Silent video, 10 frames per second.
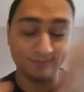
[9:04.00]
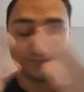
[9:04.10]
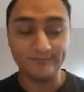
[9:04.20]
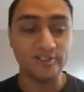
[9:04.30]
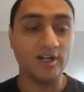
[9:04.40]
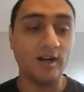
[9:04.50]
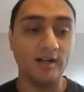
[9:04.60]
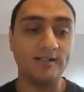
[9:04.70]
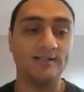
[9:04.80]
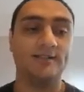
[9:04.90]

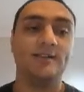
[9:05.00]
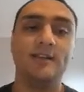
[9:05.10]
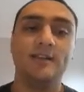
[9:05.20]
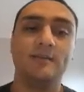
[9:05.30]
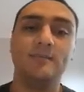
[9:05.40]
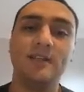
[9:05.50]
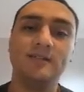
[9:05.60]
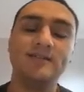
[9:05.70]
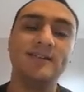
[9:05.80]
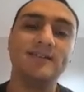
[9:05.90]
chart,
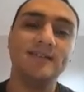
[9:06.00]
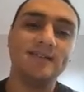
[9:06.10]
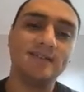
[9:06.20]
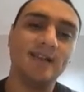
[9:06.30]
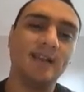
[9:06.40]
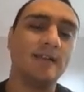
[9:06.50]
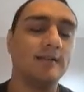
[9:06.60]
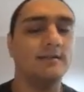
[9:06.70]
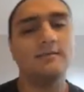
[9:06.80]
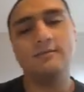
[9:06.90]
because this is like
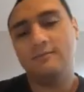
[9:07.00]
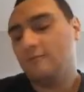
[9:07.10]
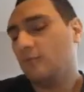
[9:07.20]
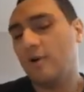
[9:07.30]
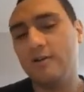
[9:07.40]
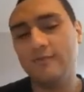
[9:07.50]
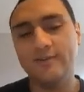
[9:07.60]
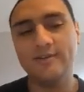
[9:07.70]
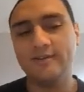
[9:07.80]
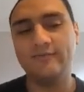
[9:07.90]
one of the
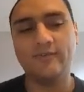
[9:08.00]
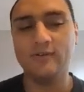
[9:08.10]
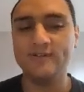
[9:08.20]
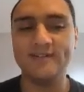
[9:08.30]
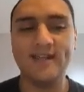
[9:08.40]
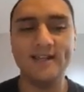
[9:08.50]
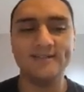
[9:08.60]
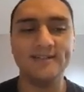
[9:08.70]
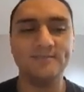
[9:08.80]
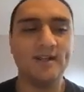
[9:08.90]
default
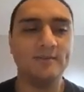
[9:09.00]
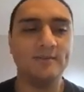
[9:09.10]
sizes, but I would